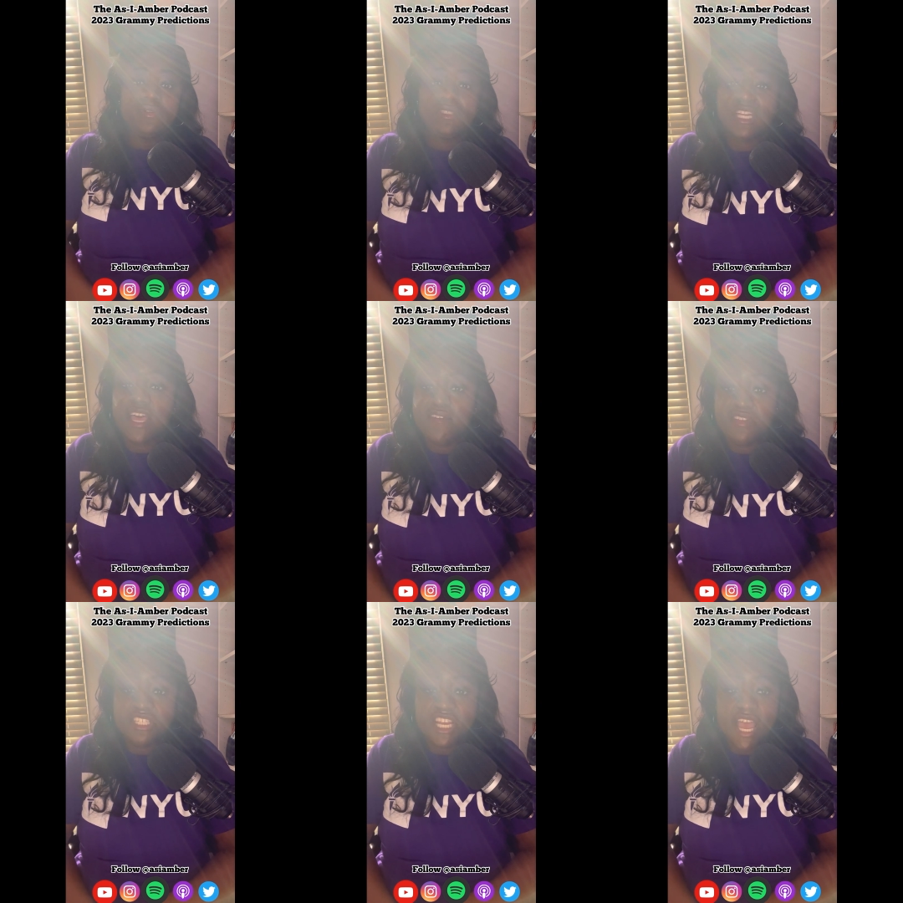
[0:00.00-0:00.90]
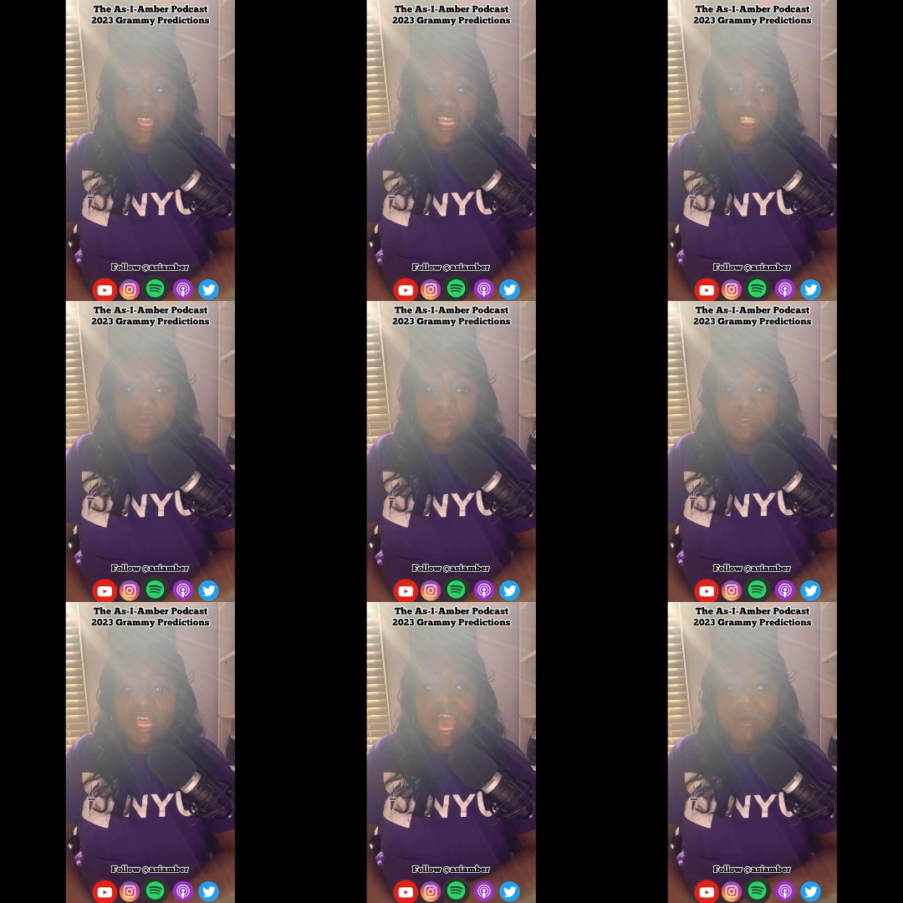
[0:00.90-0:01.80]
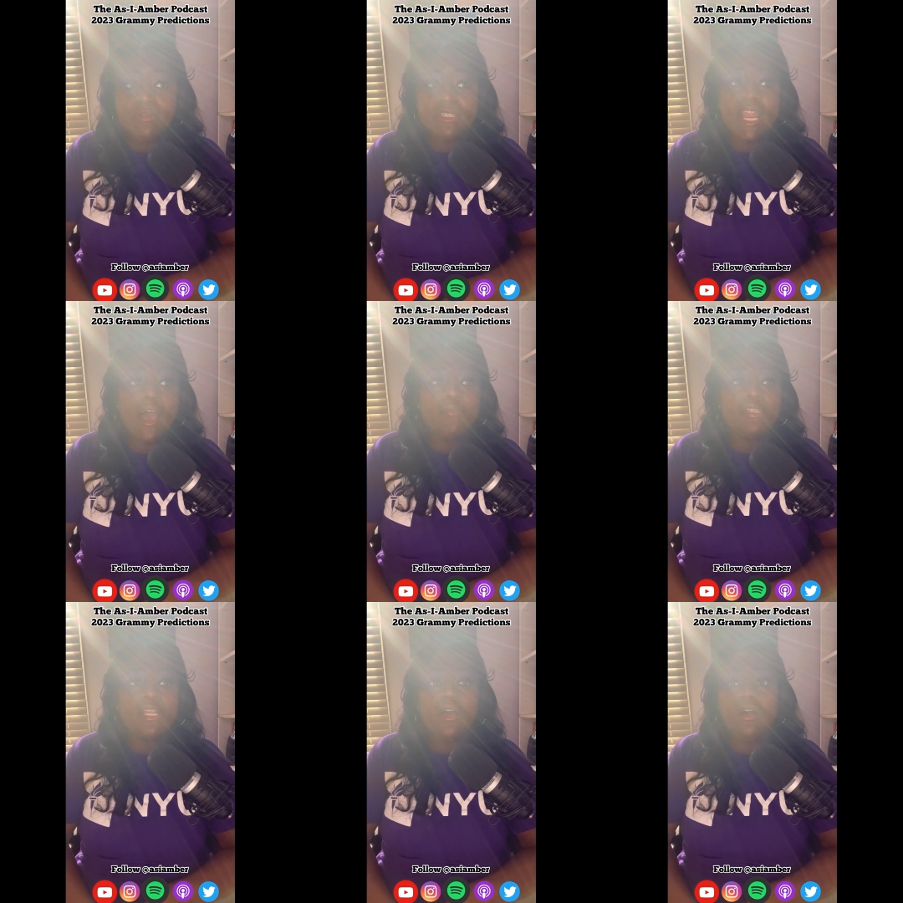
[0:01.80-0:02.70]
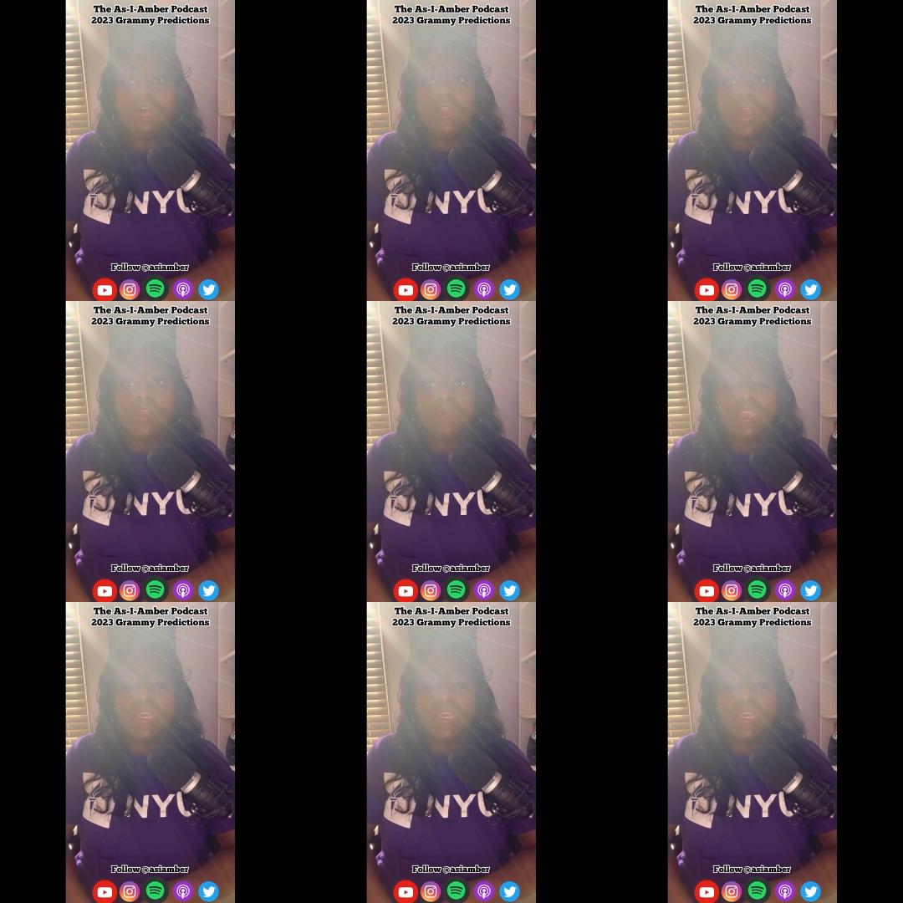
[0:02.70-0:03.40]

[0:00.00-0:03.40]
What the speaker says: [unreadable: no face in view]